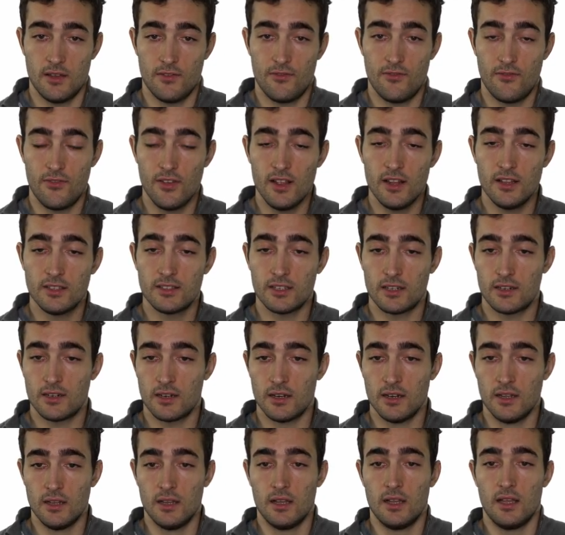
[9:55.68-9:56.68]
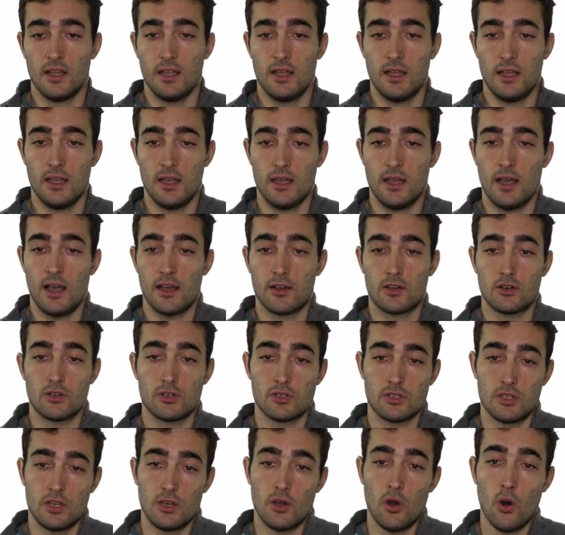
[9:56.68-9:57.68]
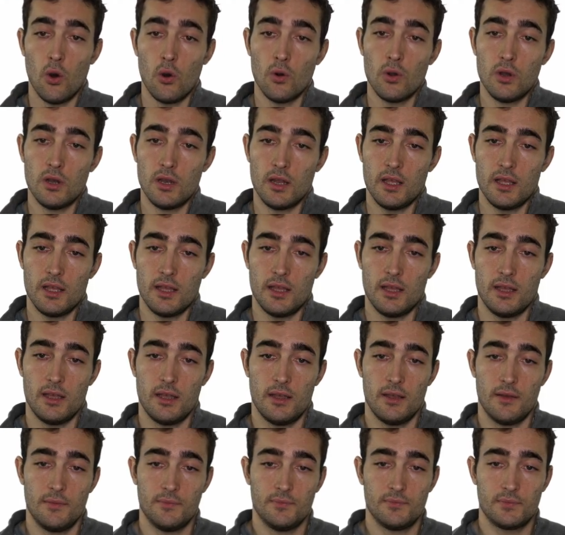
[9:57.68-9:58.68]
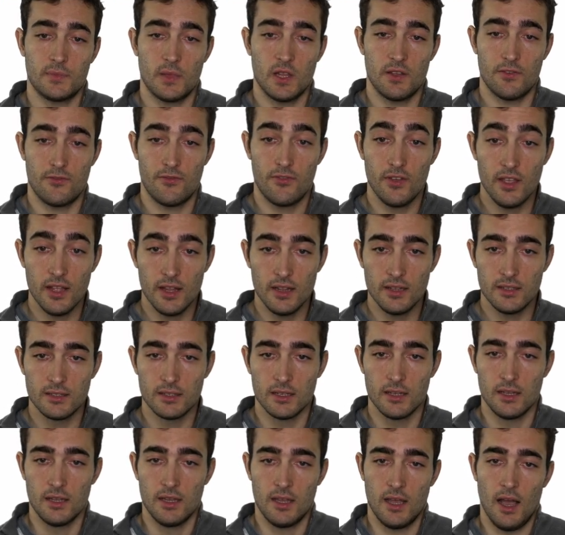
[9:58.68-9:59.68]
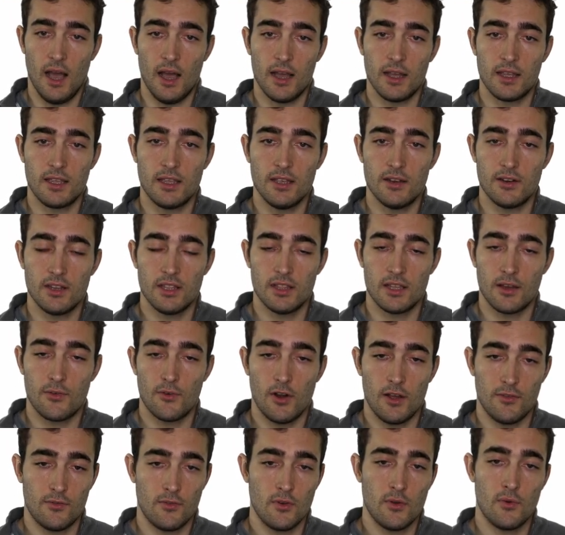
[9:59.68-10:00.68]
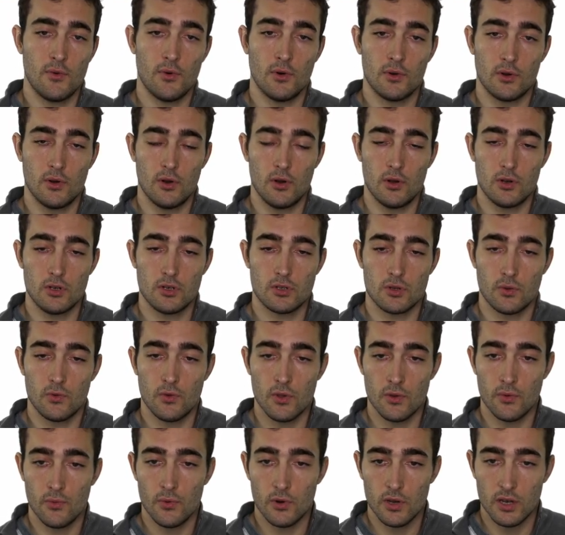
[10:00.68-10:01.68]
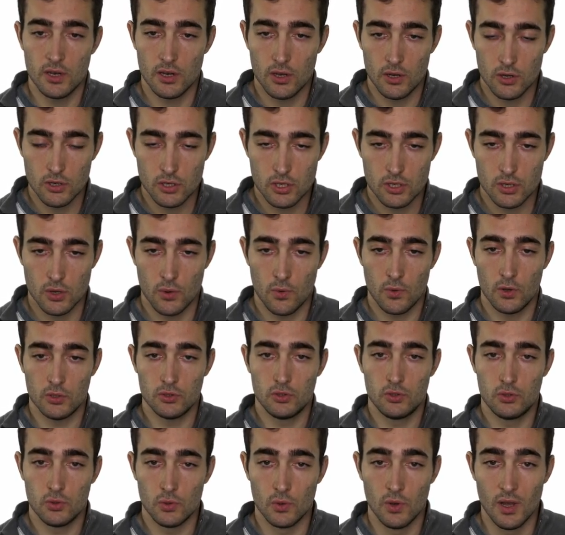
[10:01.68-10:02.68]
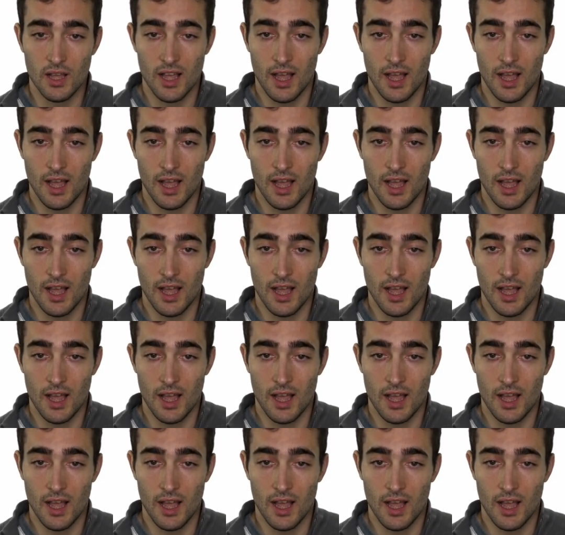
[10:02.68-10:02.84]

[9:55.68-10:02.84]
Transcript: filter across the whole field. And here in the graph, we will also want to